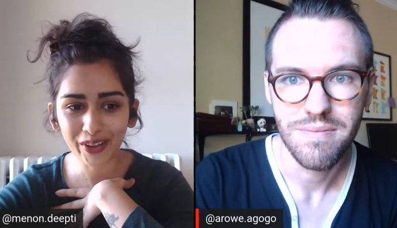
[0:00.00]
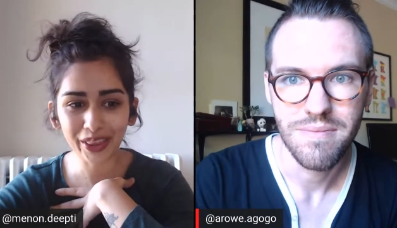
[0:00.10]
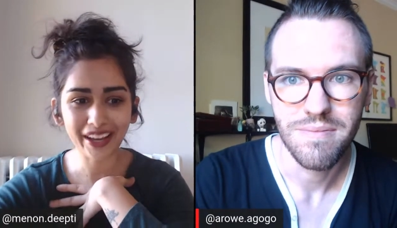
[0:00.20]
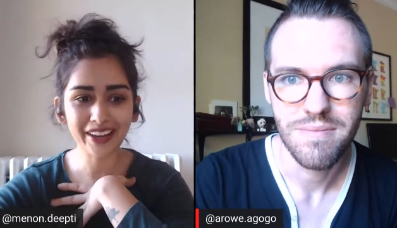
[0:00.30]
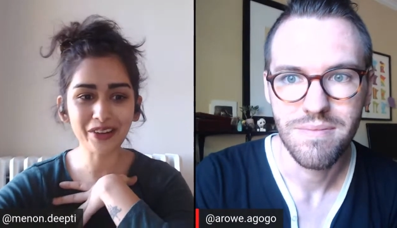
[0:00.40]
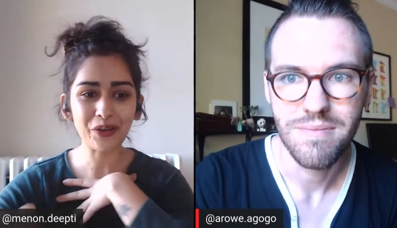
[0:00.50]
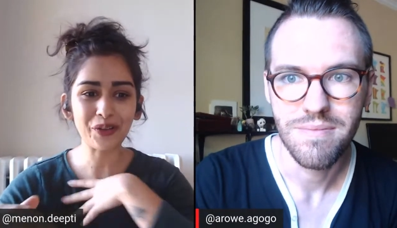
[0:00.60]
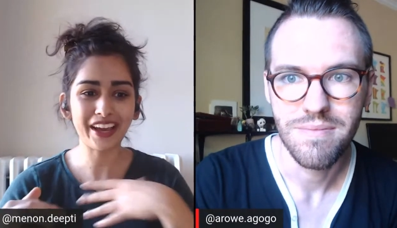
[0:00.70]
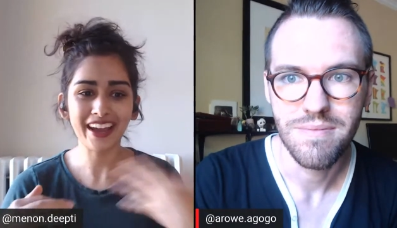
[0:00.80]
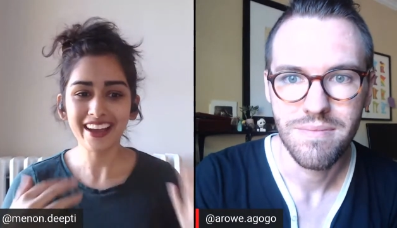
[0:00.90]
Speaker 1: Like, I know
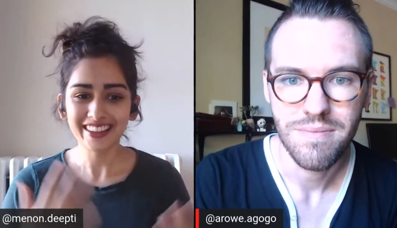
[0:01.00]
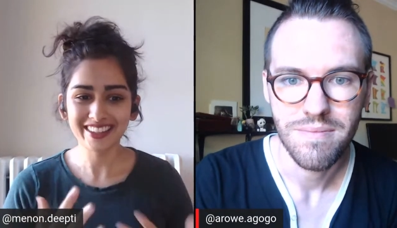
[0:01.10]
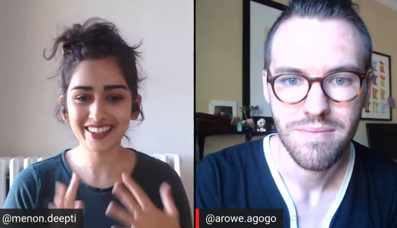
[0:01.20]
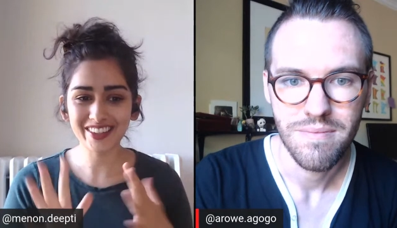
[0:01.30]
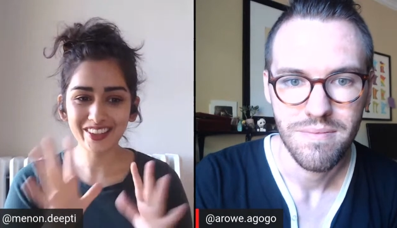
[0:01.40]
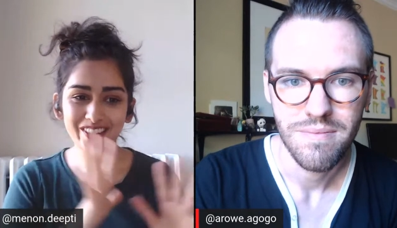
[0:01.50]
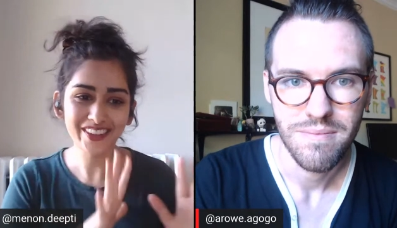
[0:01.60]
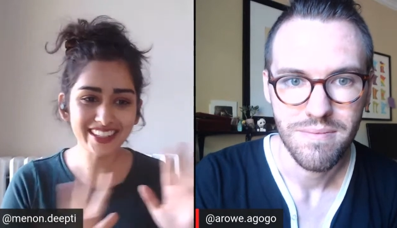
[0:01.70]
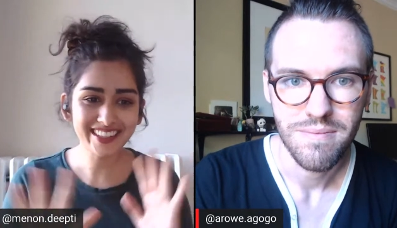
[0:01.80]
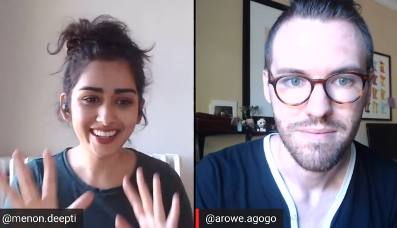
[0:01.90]
like this is a little
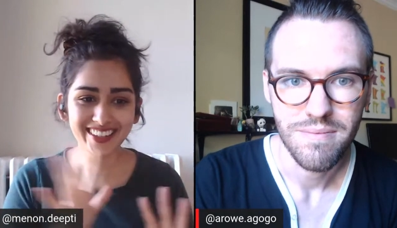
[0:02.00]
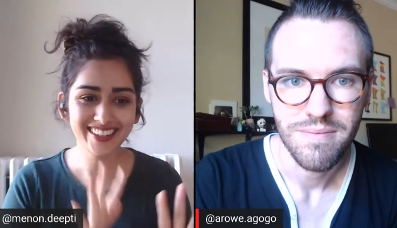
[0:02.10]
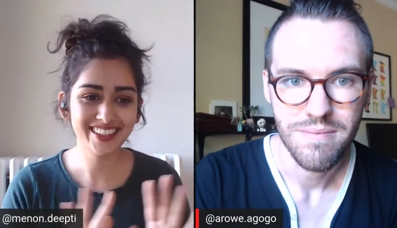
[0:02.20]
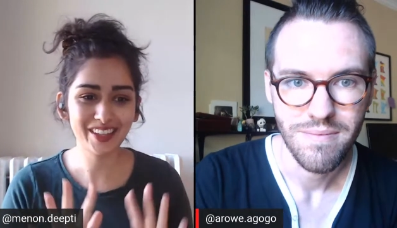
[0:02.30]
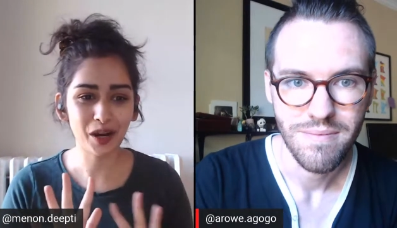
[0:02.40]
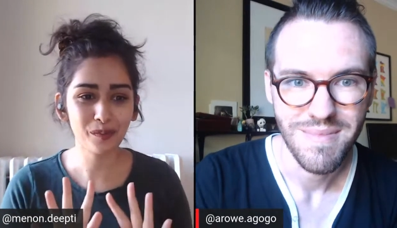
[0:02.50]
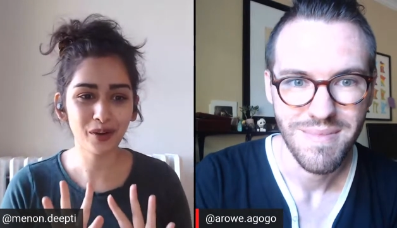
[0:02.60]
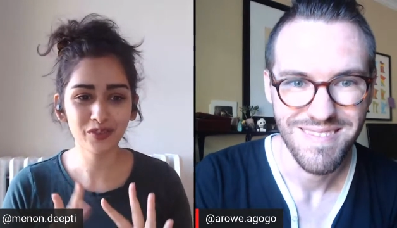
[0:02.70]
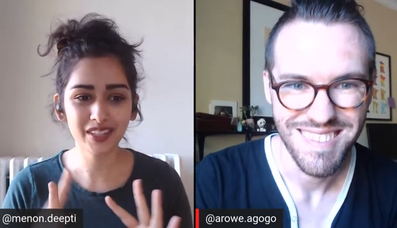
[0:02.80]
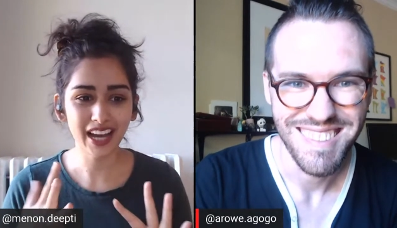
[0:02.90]
insight into the Art Prof
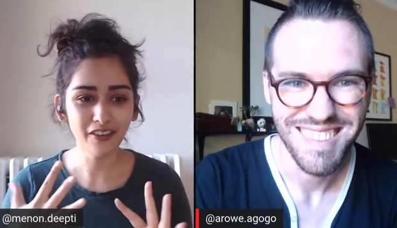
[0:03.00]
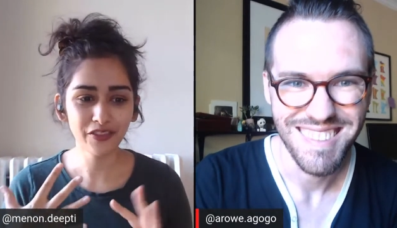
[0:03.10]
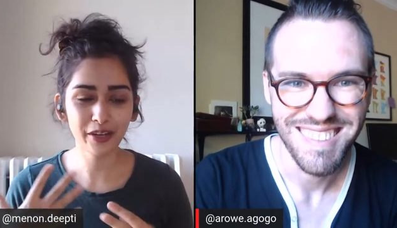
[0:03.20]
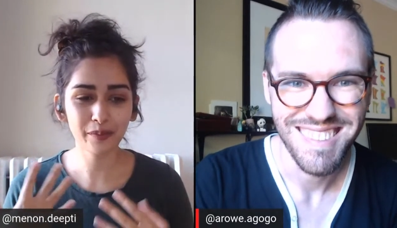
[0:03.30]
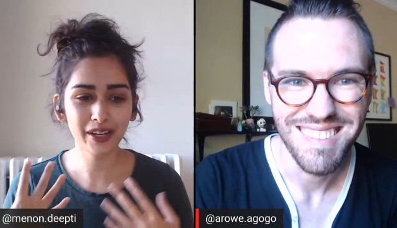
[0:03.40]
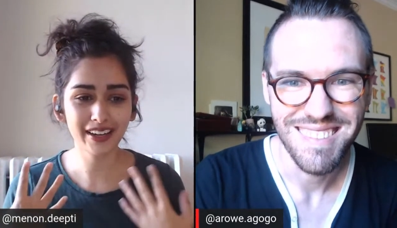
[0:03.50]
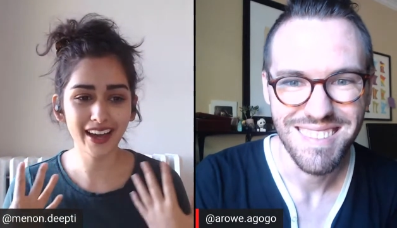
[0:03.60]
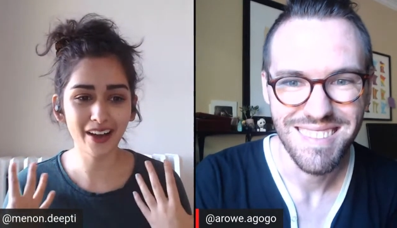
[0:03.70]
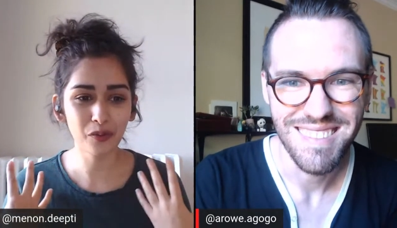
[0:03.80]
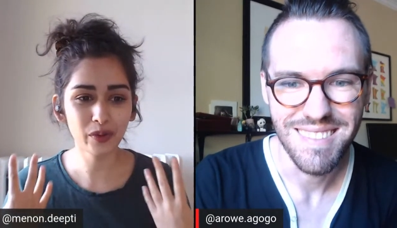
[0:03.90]
staff thing, but
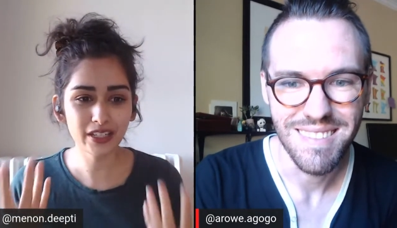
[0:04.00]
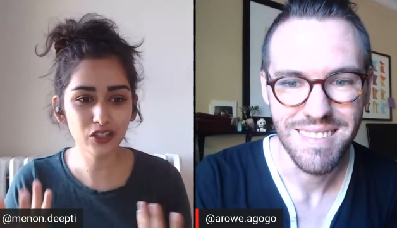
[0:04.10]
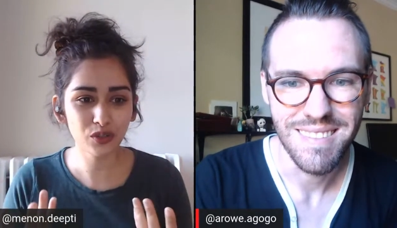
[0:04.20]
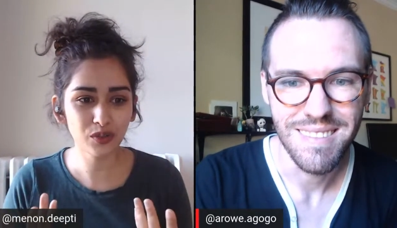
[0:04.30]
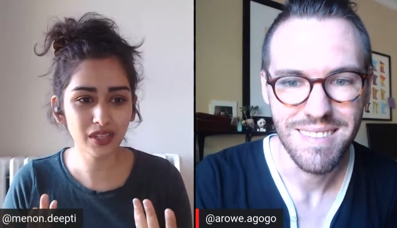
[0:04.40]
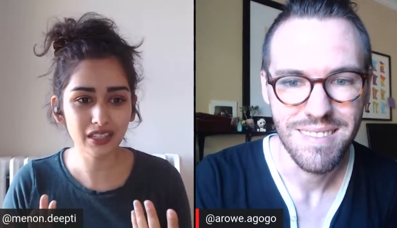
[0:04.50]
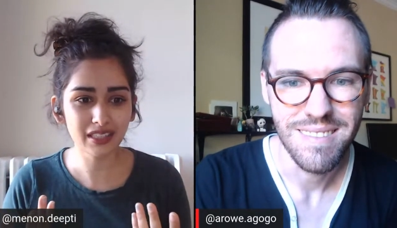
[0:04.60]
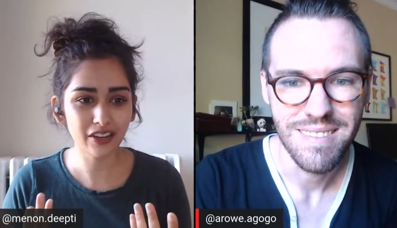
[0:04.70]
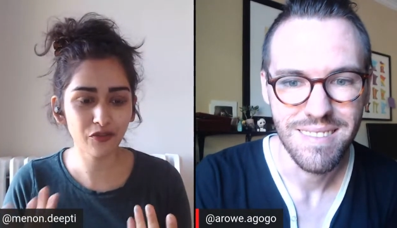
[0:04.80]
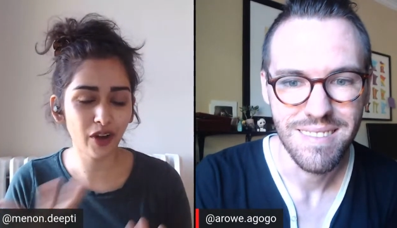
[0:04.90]
we do these
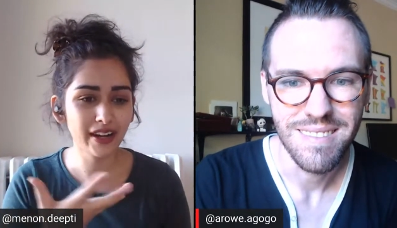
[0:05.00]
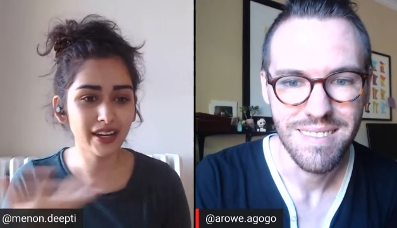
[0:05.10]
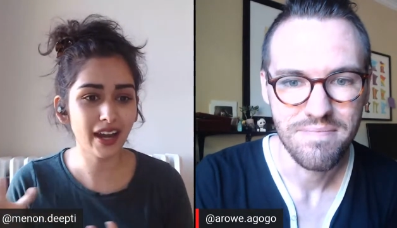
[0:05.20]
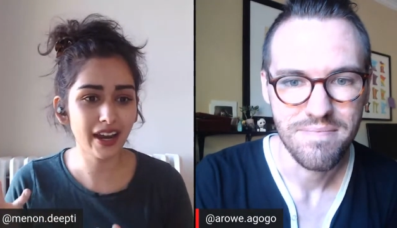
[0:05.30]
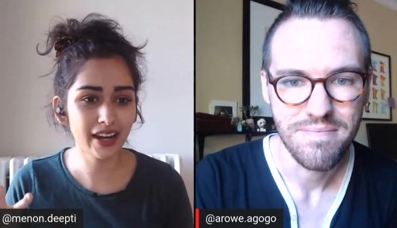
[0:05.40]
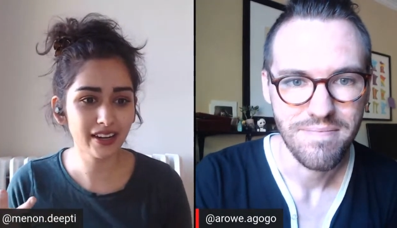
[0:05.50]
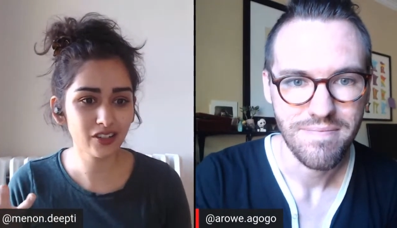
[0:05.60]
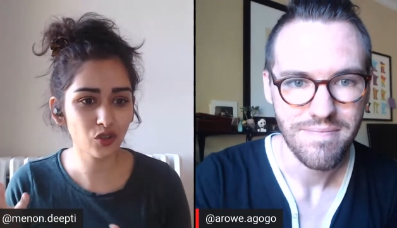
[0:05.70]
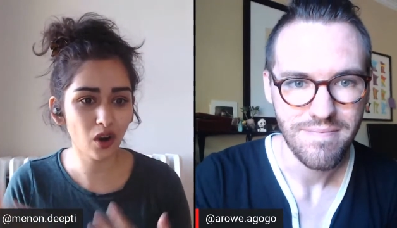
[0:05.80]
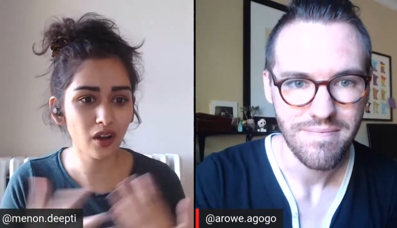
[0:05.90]
like Friday night
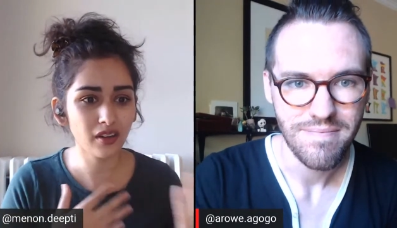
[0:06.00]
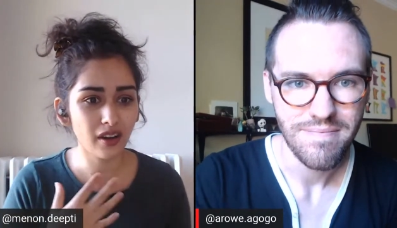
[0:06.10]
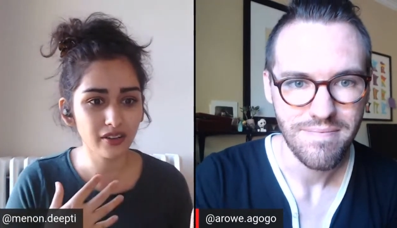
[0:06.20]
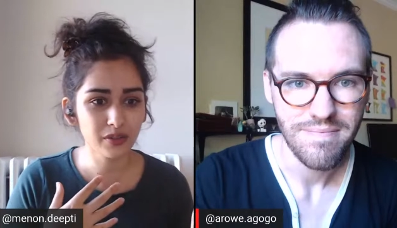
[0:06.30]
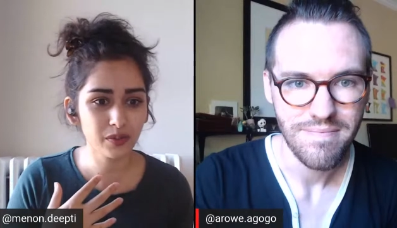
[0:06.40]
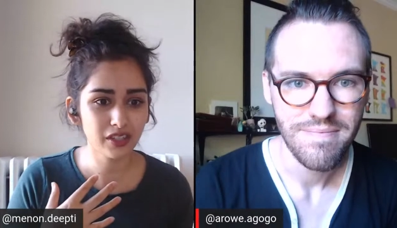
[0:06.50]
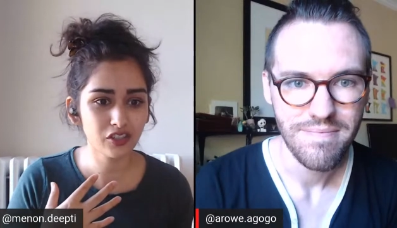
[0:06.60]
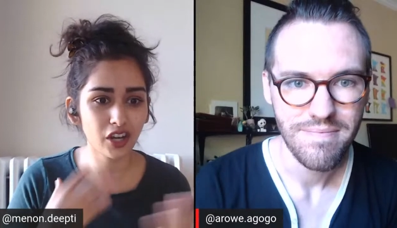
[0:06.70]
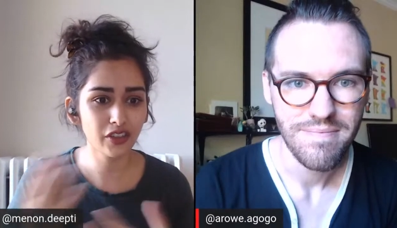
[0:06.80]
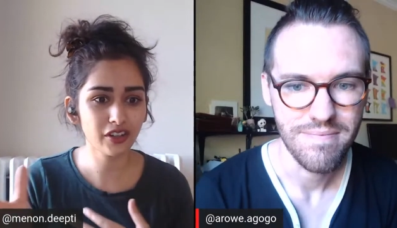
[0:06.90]
draw alongs with each
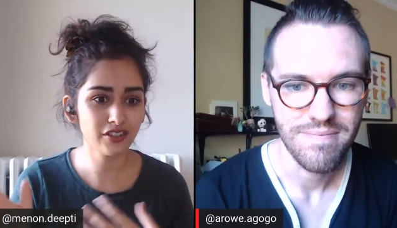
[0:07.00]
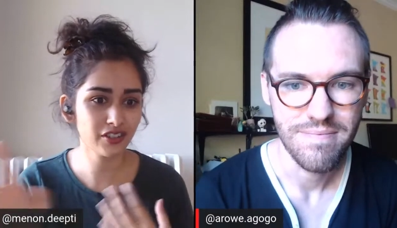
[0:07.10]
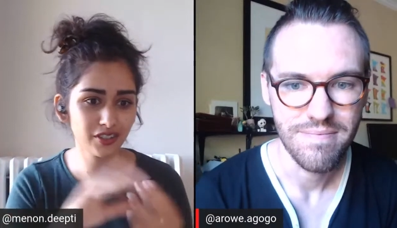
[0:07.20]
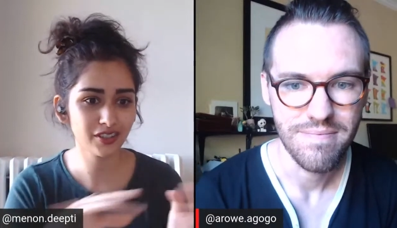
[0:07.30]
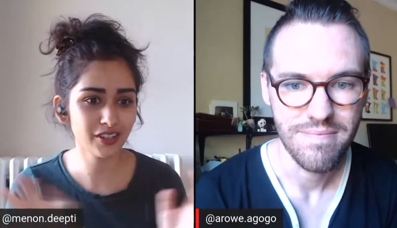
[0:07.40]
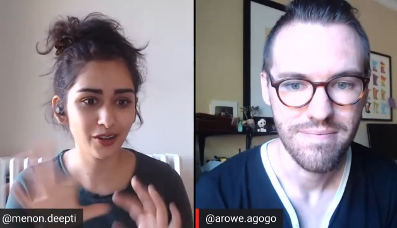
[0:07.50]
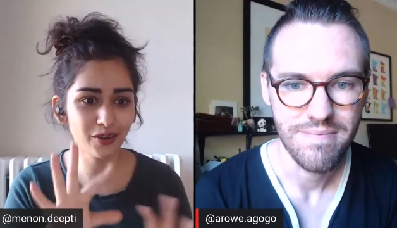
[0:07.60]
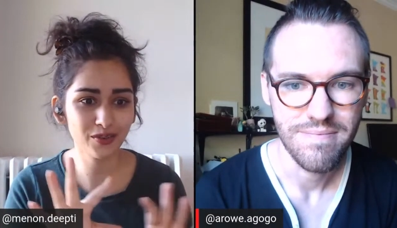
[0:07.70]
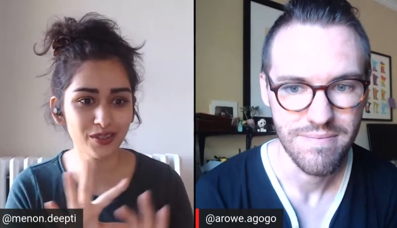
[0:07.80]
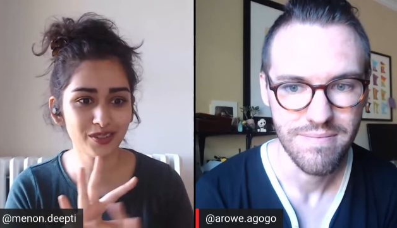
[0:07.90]
other, just, you know,